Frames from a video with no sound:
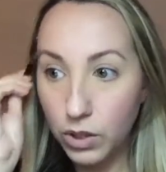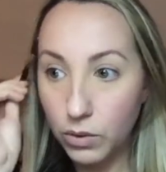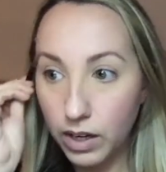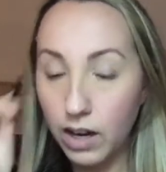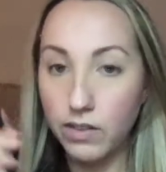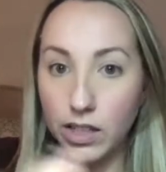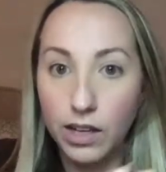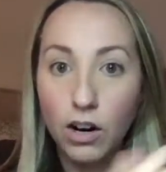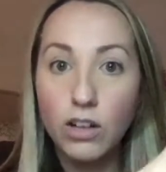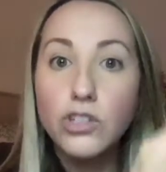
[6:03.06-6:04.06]
don't want to have any
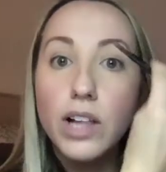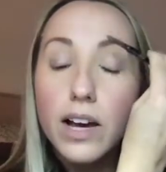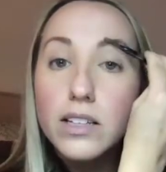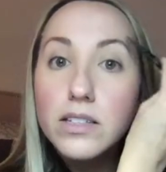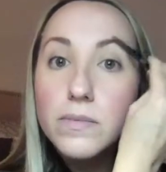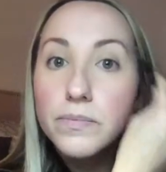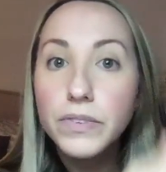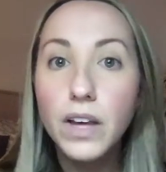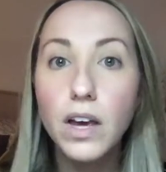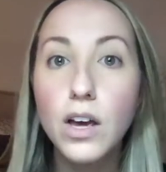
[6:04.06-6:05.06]
like harsh lines.
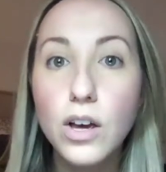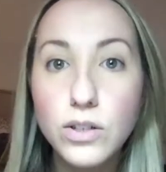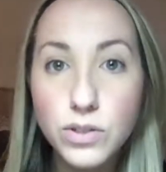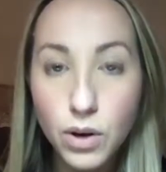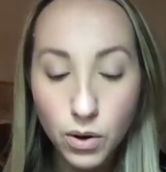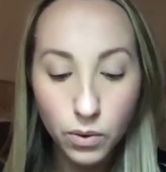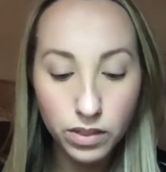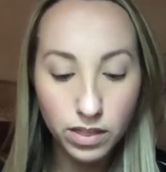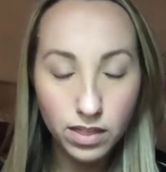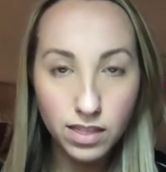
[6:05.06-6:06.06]
So
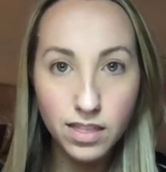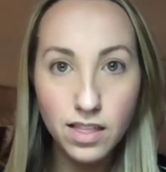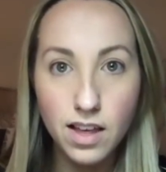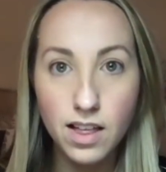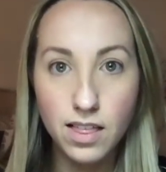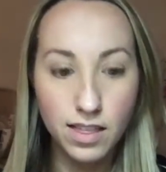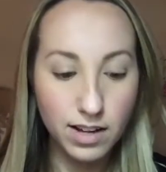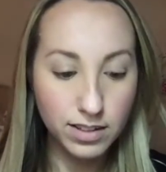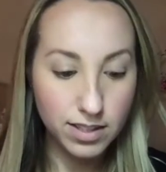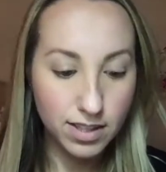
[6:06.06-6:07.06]

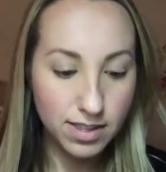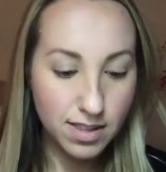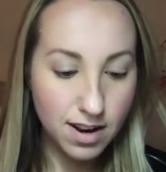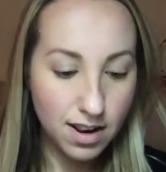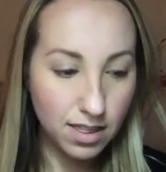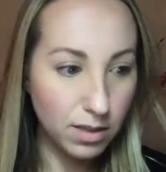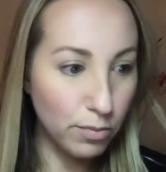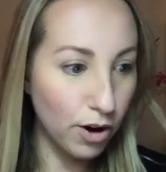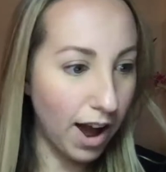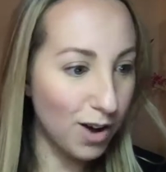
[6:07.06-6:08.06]
that's the
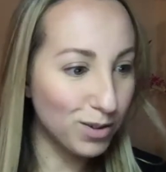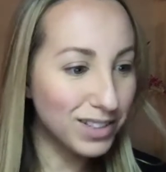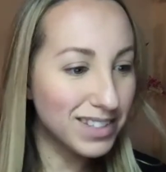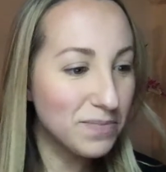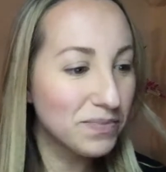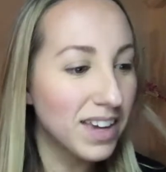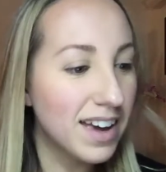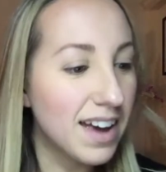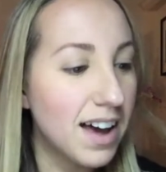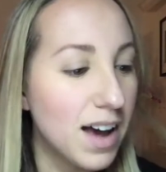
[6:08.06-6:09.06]
brows.
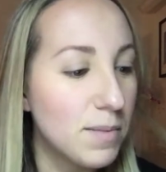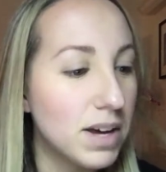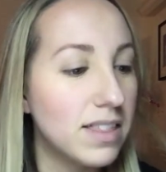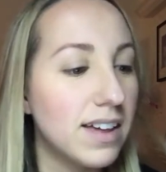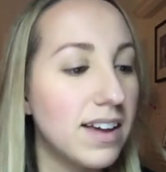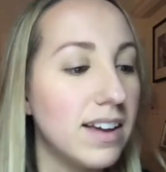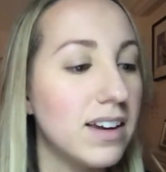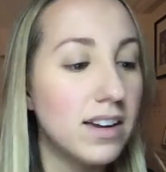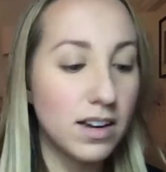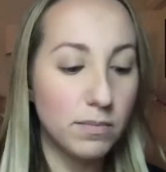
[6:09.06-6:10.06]
And then
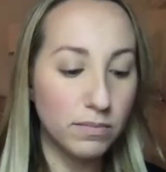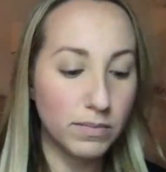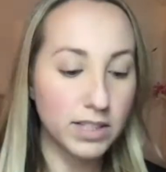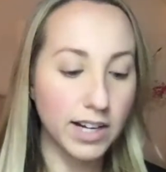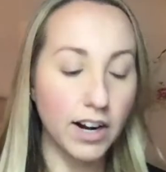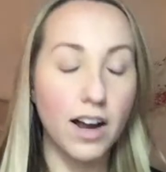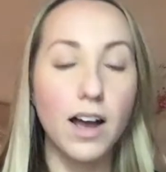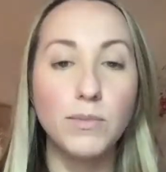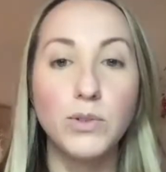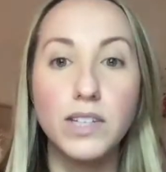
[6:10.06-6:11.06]
mascara,
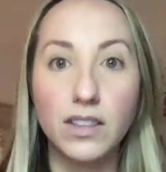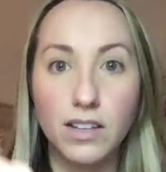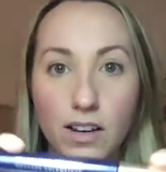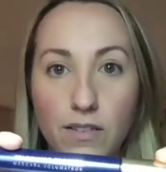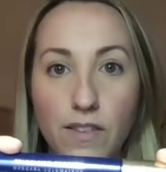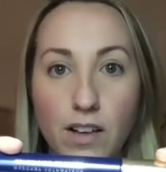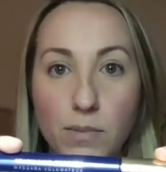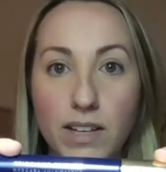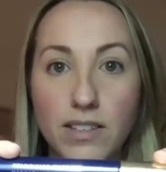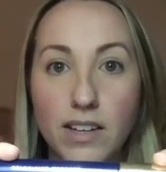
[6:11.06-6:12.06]
I'm using the
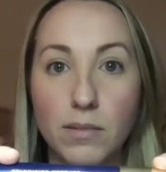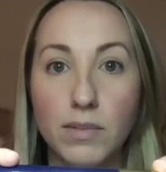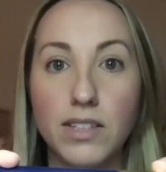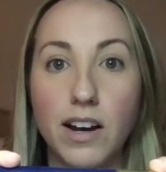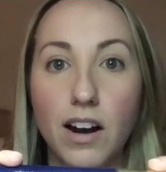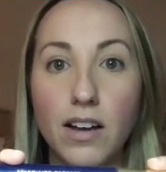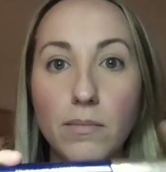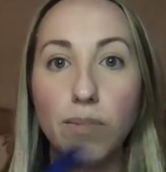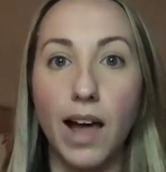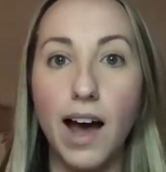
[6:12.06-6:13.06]
Volumizing Mascara in
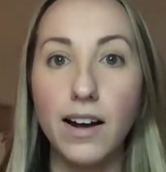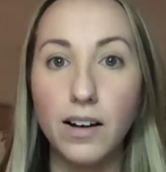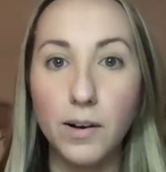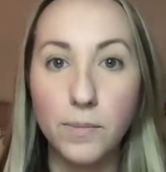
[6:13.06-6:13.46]
black.